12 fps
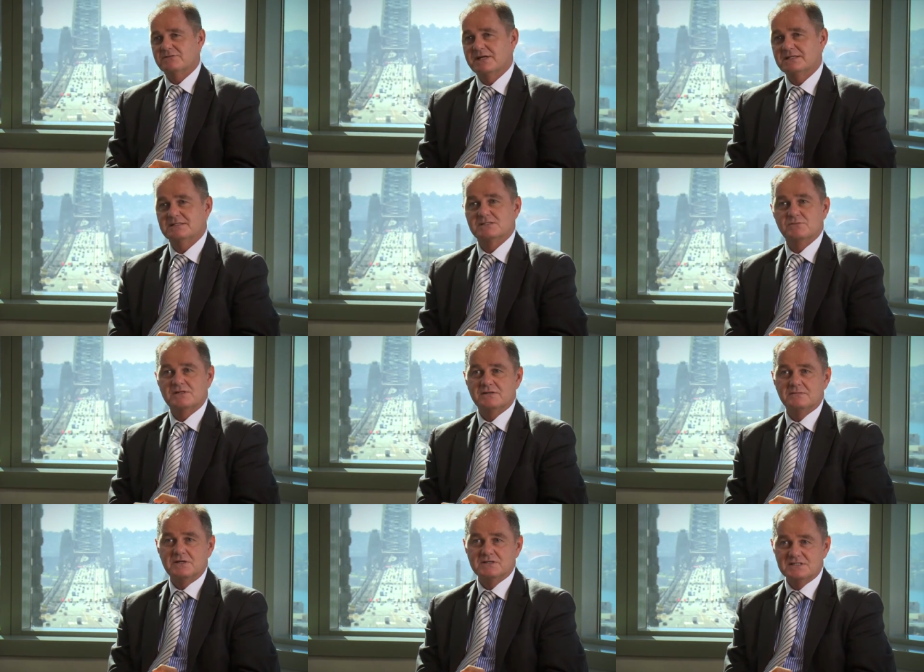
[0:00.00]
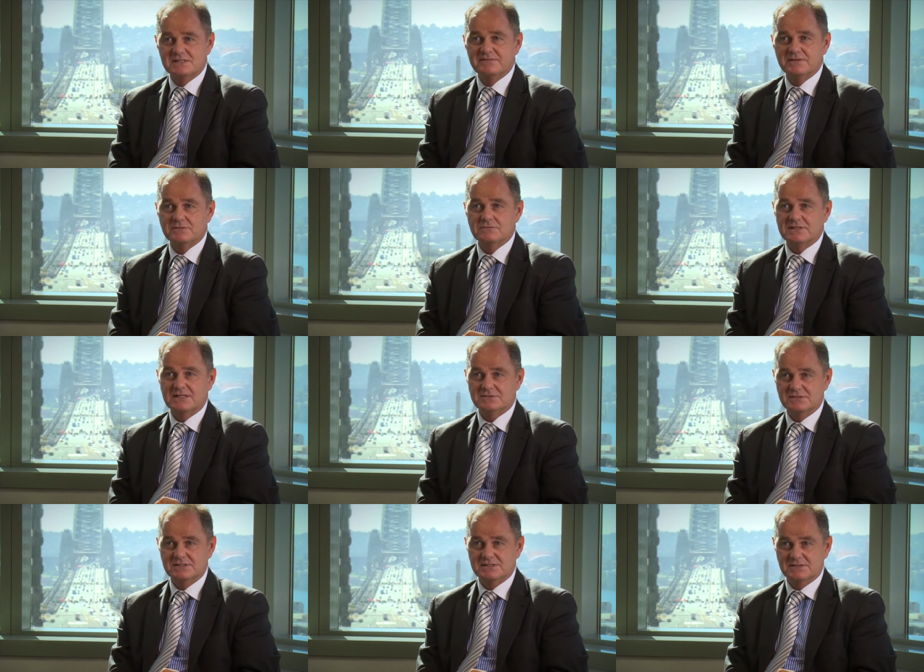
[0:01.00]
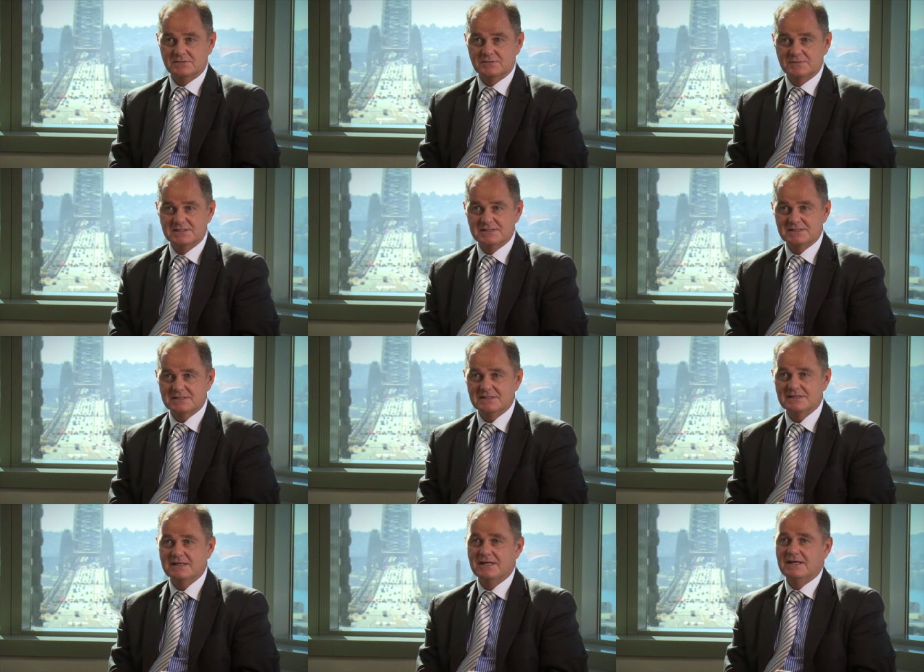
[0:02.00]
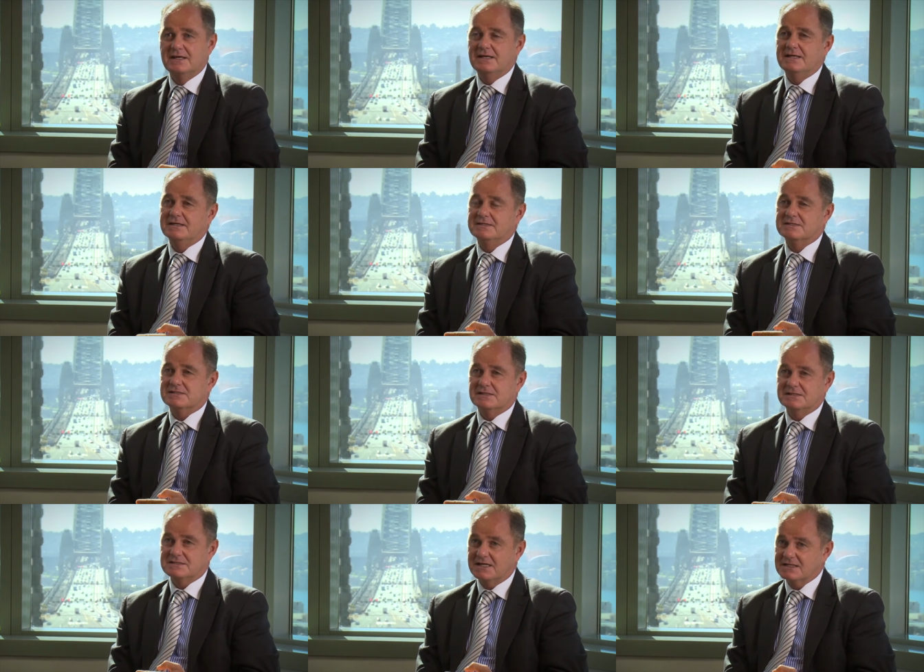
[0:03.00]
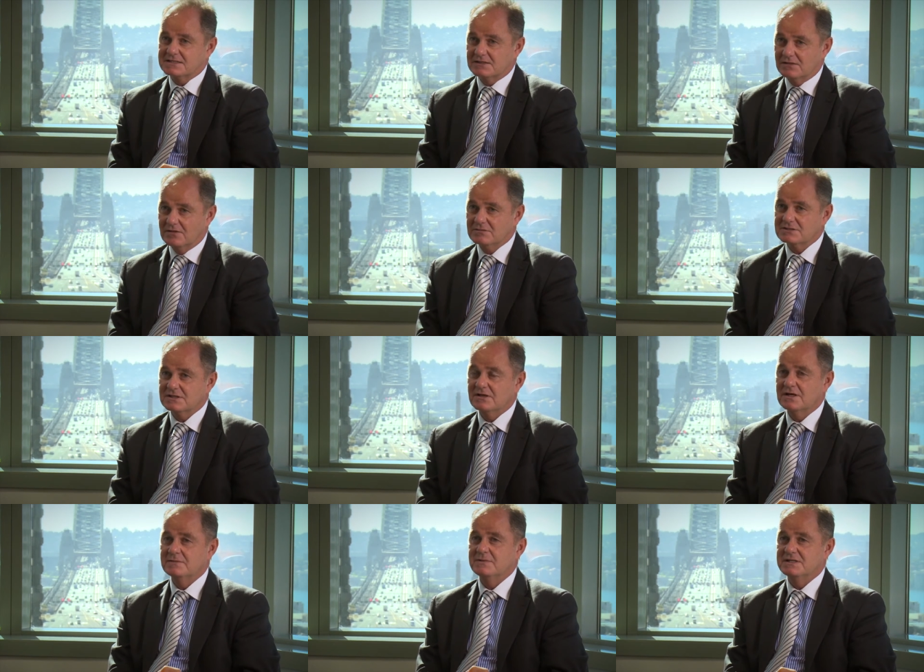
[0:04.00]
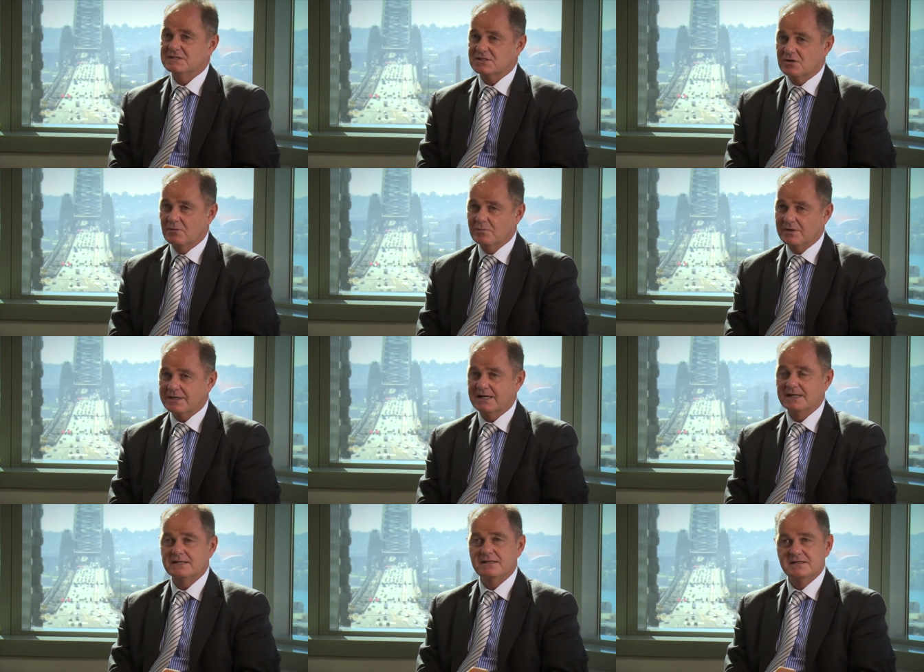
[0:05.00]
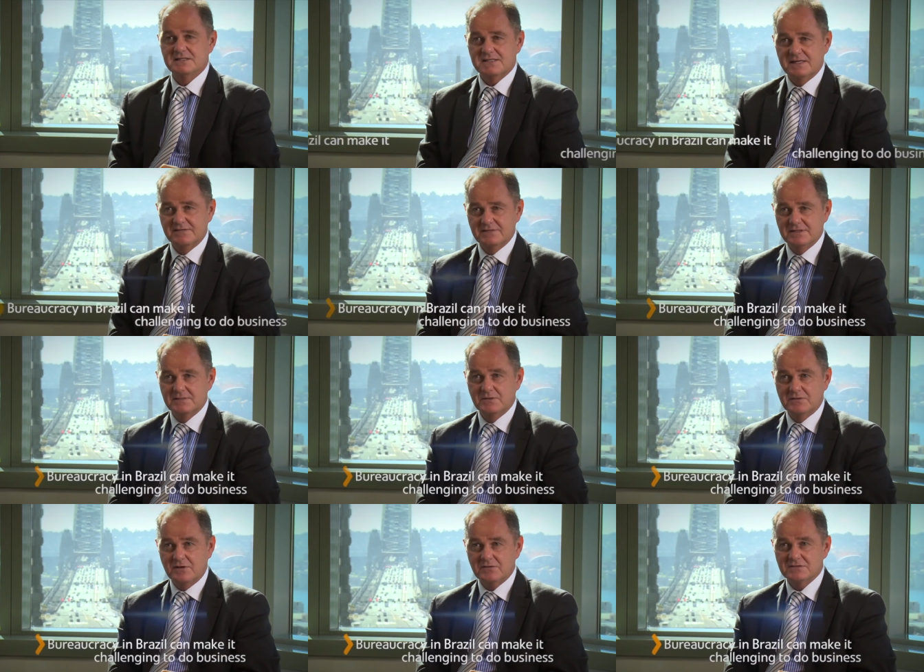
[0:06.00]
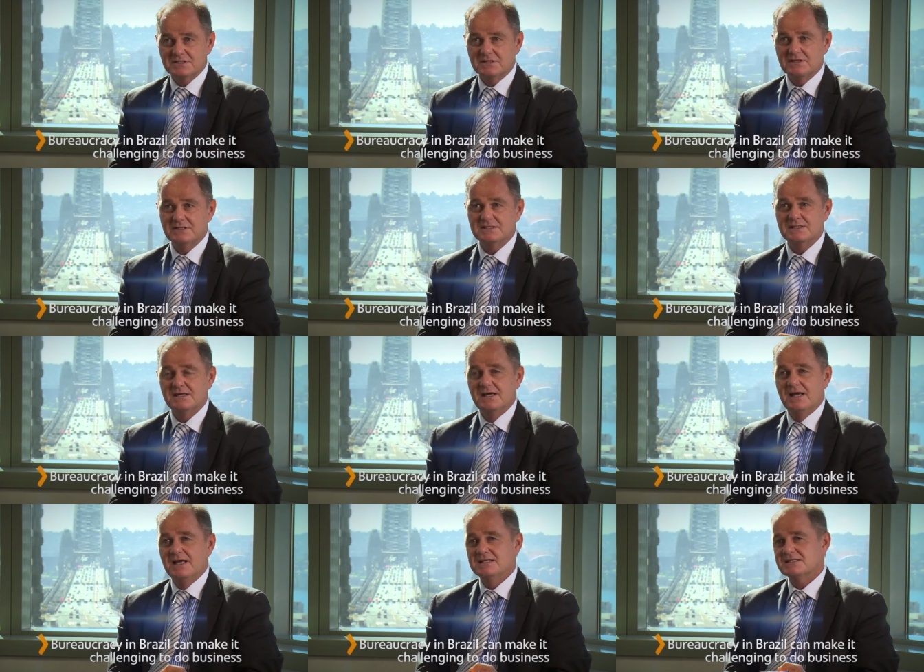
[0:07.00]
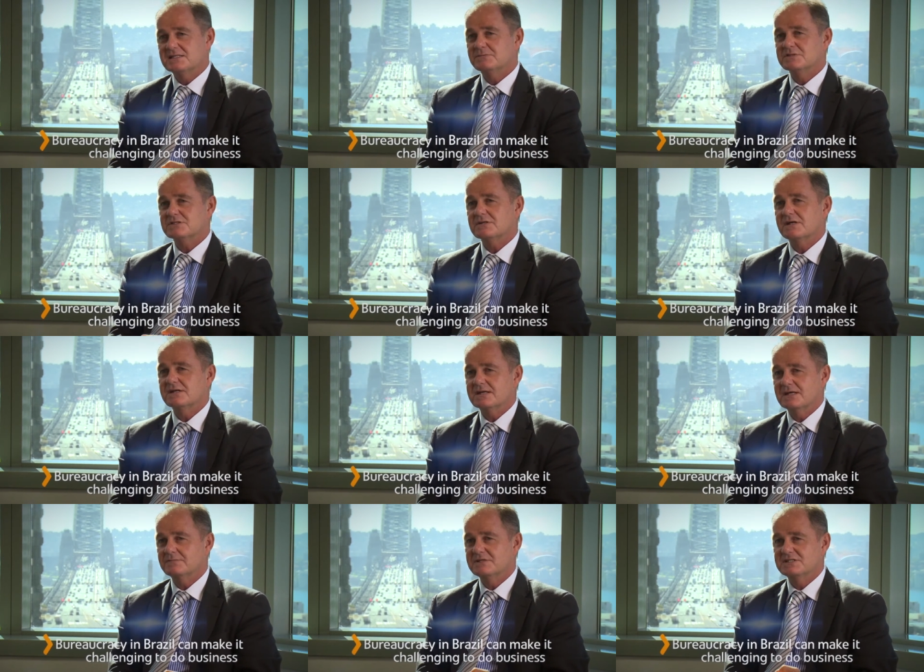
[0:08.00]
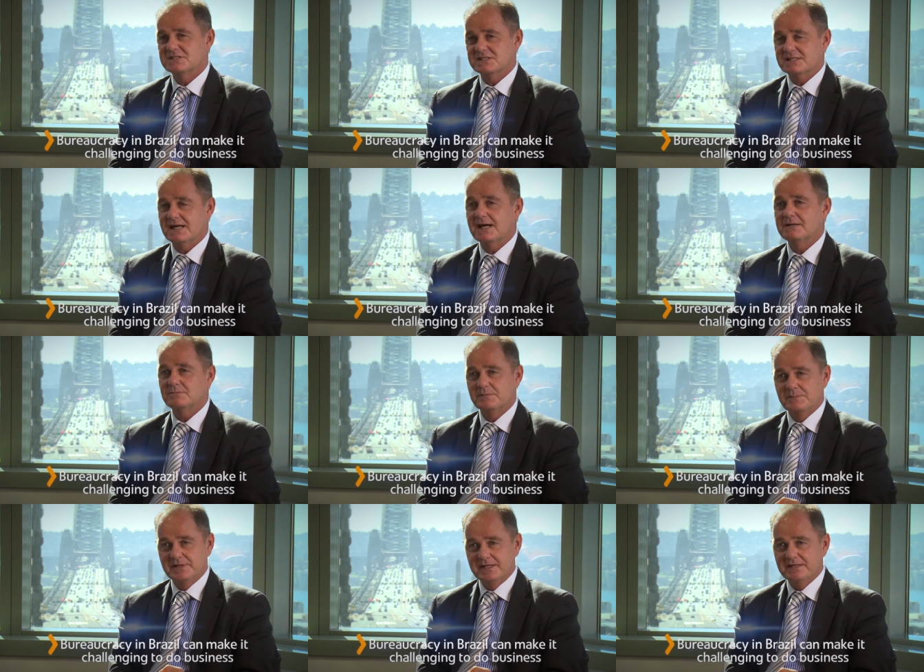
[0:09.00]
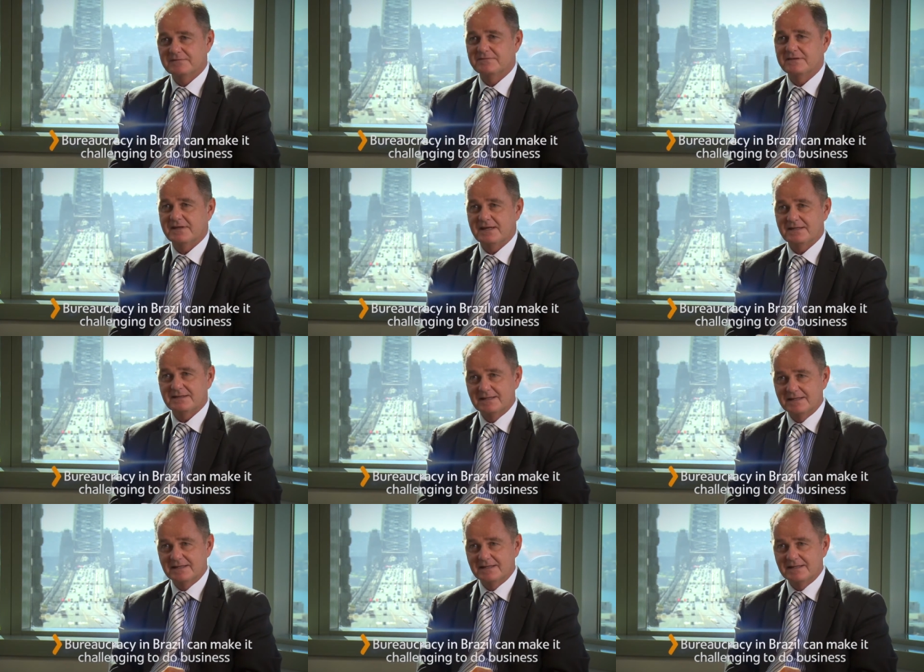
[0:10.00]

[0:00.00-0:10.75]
ranked as one of the most difficult countries to do business in. It takes a long time, it's complicated, it's heavily bureaucratised, and some Australian companies just aren't prepared for that